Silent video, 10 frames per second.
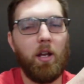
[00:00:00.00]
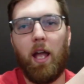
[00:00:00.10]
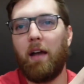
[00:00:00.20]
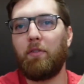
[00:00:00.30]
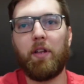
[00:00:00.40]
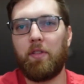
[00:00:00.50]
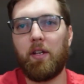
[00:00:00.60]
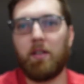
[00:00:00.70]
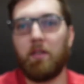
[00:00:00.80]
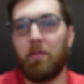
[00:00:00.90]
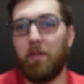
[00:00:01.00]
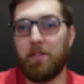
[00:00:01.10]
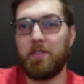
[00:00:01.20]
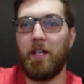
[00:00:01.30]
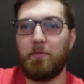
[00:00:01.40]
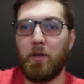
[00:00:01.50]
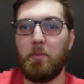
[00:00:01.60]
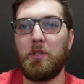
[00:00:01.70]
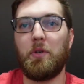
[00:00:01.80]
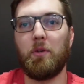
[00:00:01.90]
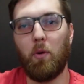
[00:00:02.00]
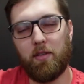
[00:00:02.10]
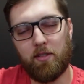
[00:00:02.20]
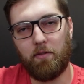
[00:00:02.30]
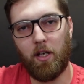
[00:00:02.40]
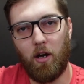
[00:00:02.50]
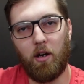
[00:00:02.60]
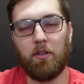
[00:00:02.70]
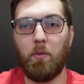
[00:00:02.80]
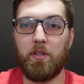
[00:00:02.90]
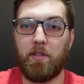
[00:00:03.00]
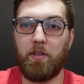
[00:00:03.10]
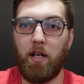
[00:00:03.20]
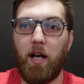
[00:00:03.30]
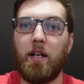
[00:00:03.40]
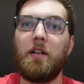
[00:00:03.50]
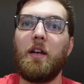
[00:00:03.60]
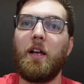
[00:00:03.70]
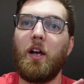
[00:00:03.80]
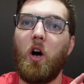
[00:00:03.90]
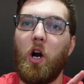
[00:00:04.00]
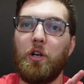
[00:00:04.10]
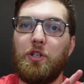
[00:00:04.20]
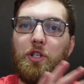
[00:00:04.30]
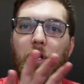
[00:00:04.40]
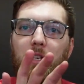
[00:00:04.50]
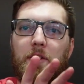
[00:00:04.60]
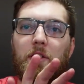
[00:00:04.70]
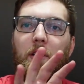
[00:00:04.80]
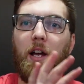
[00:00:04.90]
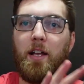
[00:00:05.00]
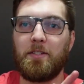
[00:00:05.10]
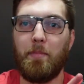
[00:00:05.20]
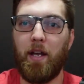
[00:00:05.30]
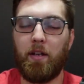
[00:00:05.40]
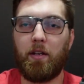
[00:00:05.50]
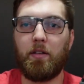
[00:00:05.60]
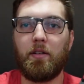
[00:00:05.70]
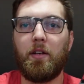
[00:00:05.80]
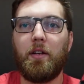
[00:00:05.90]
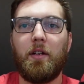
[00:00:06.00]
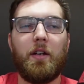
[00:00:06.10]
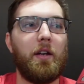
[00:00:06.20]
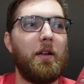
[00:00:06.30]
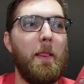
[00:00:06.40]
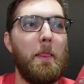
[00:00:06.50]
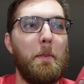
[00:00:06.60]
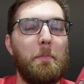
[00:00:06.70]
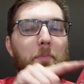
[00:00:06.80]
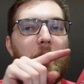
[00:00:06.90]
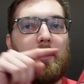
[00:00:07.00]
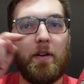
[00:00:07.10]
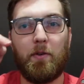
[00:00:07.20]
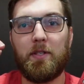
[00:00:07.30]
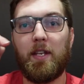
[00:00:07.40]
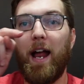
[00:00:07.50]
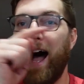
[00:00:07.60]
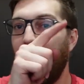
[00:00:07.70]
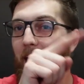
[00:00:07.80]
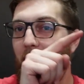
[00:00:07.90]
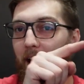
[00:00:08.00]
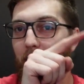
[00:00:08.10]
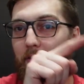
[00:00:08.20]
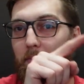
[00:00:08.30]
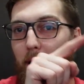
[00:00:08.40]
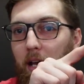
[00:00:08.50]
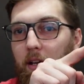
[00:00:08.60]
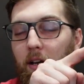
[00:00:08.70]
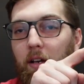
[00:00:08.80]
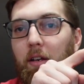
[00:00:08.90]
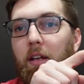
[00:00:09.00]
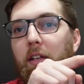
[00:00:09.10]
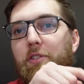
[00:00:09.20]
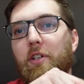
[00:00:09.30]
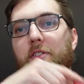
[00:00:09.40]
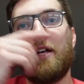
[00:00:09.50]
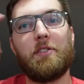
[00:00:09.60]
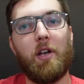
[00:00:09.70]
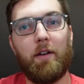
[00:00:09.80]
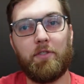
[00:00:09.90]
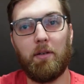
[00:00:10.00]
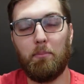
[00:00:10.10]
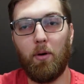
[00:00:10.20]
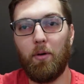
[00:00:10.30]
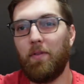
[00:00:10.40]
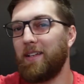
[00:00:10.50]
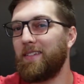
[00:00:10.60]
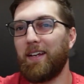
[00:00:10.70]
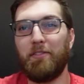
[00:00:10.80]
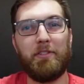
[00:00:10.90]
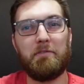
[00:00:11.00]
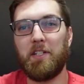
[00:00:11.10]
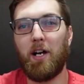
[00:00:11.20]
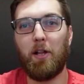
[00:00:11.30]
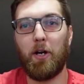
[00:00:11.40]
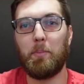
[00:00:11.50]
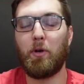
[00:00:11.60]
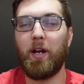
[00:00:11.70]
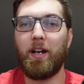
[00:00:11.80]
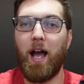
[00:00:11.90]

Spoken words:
Everything that's different between the 170R and the 170i are just cosmetic. The difference that I have in my gun is just that soft tip bolt. That's like a $50 upgrade.